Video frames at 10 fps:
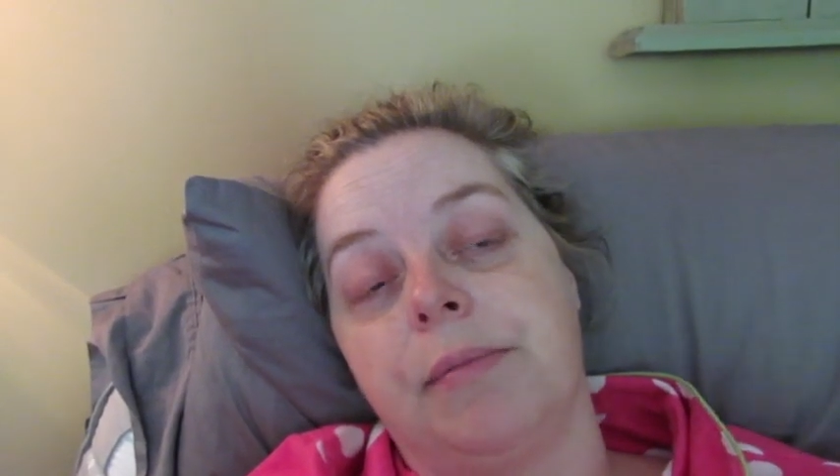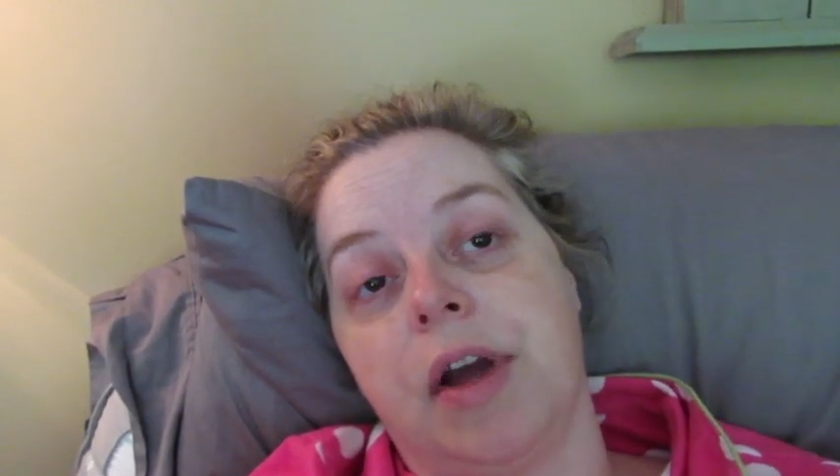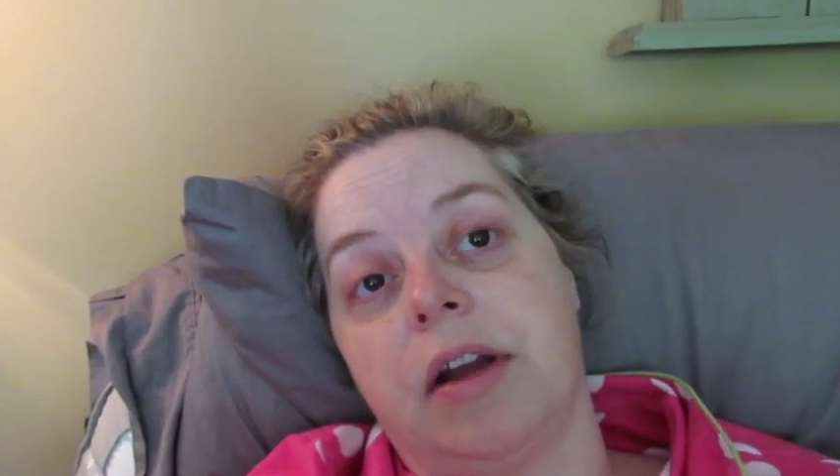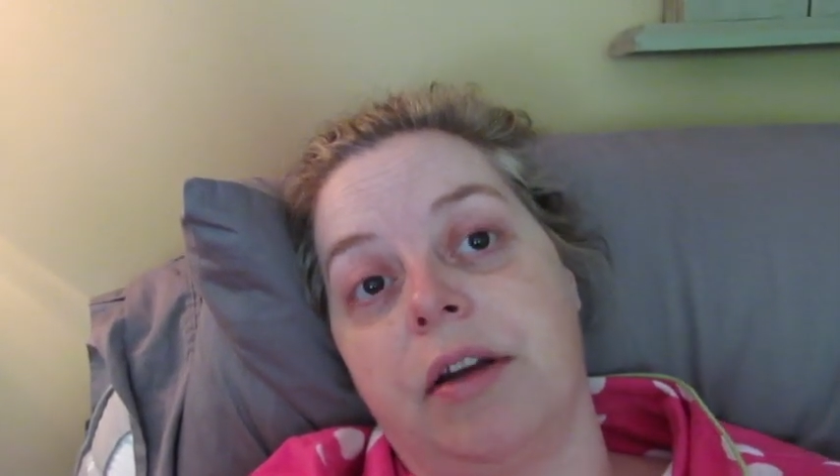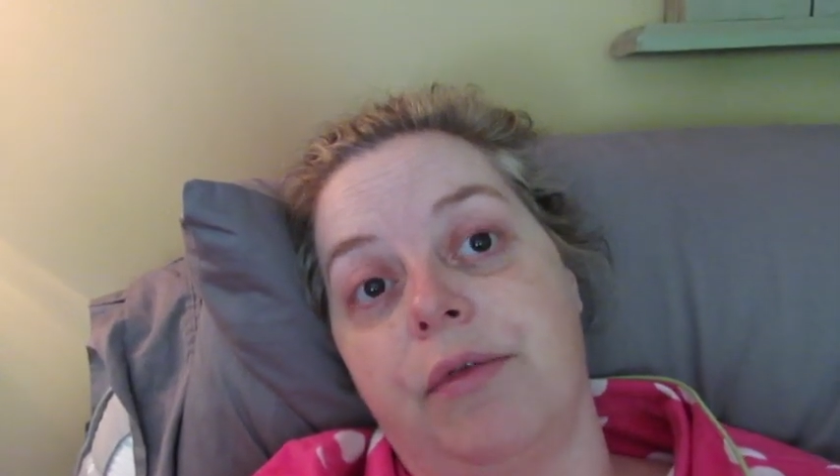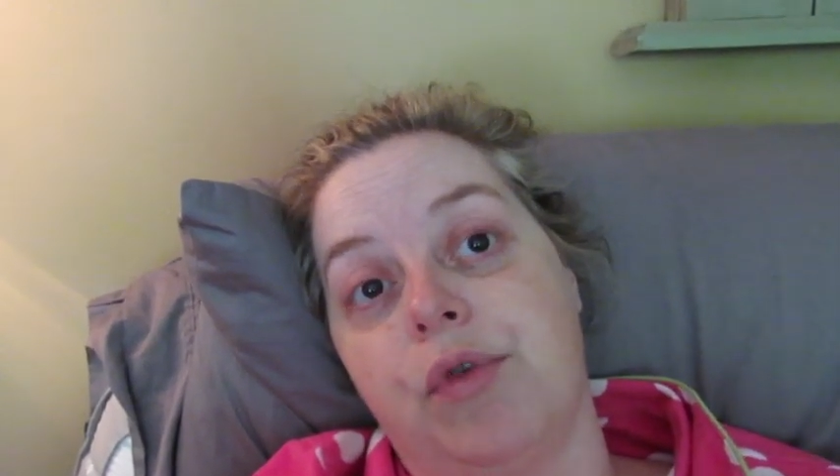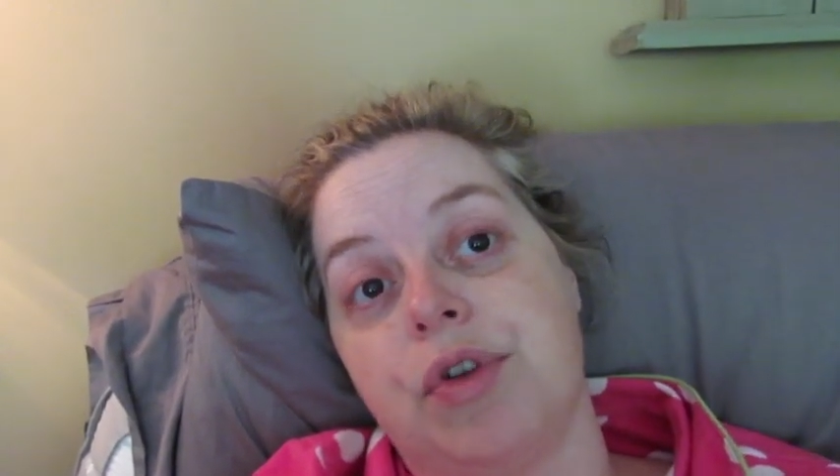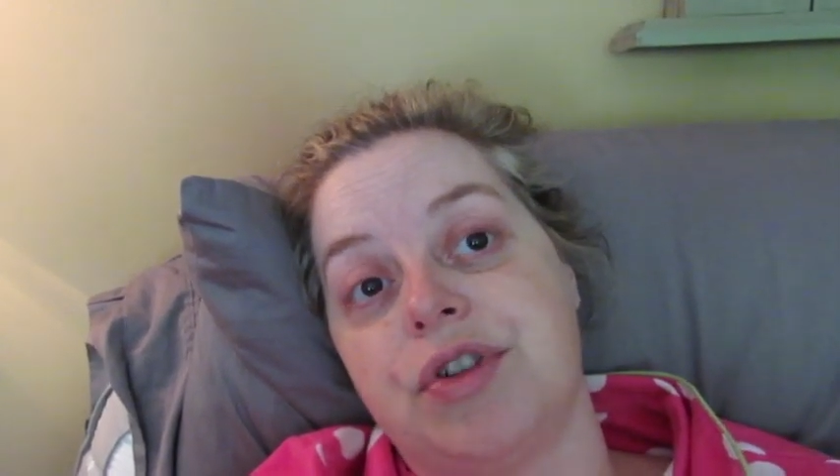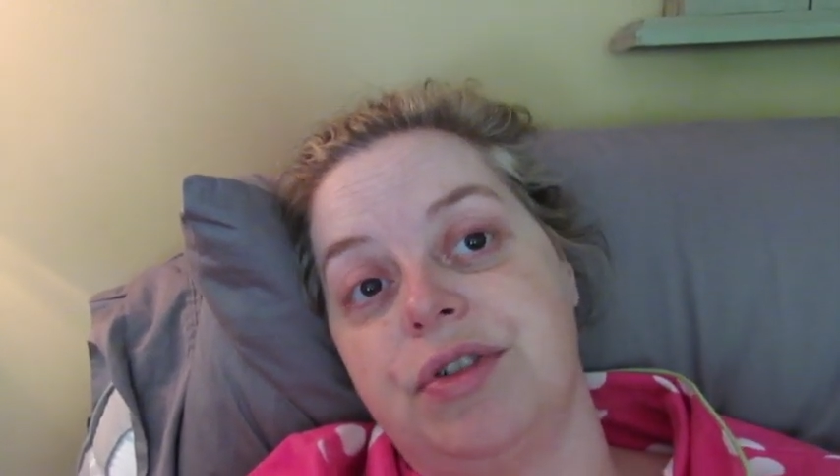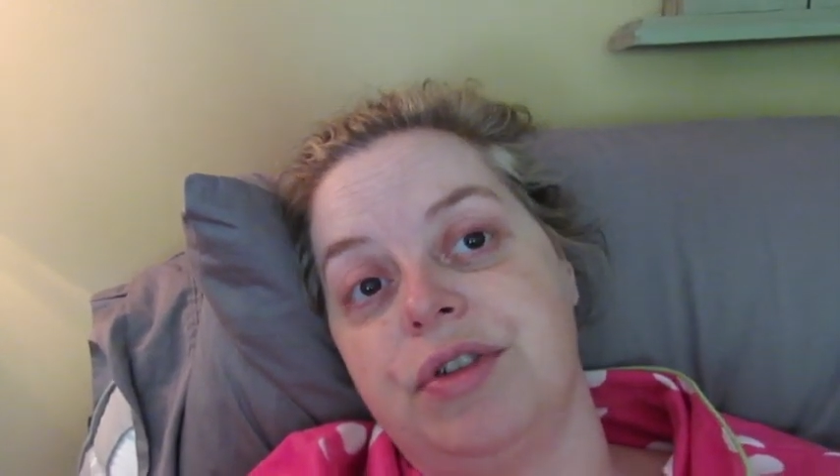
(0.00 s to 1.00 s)
I'm not going to
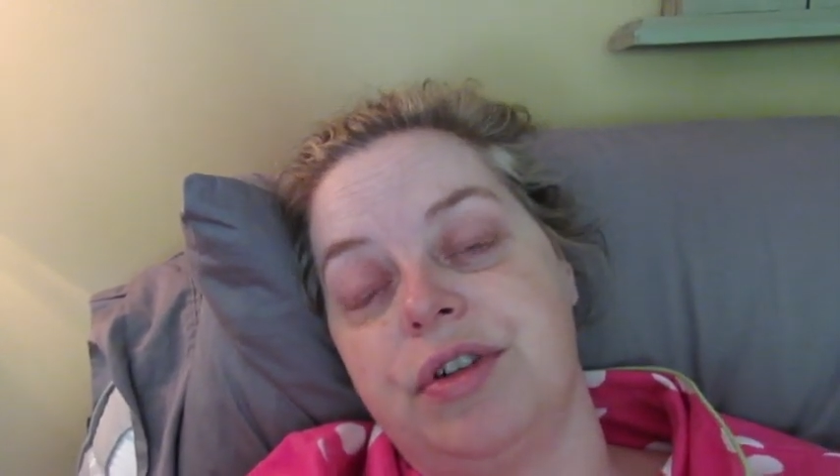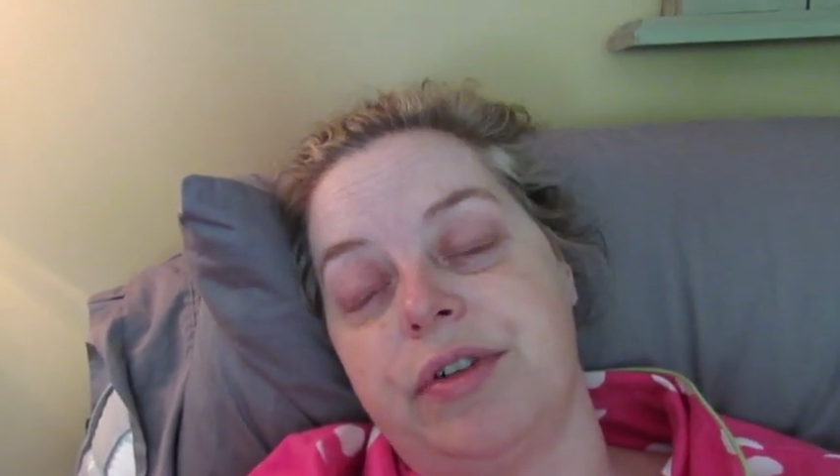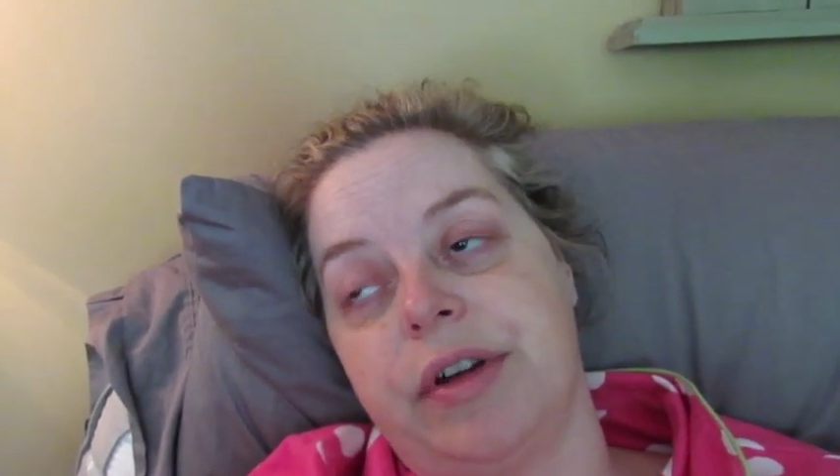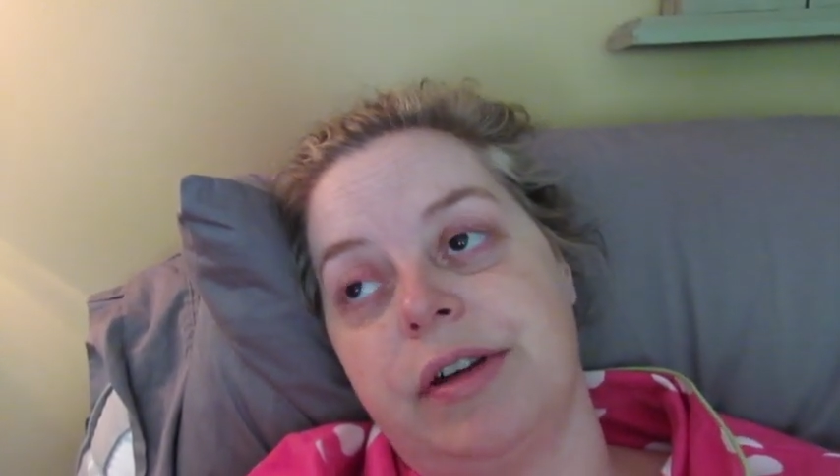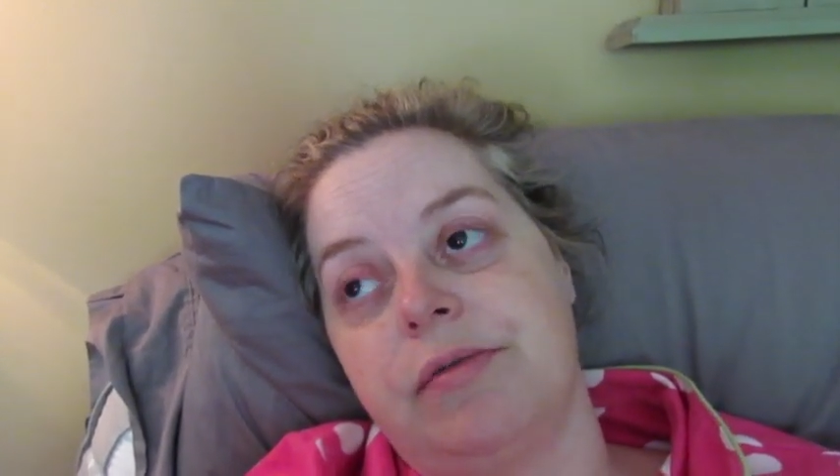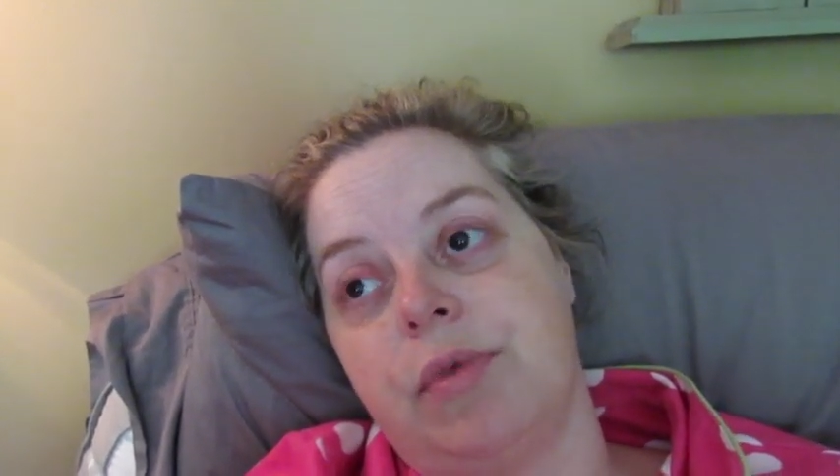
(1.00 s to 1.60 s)
force you to do it.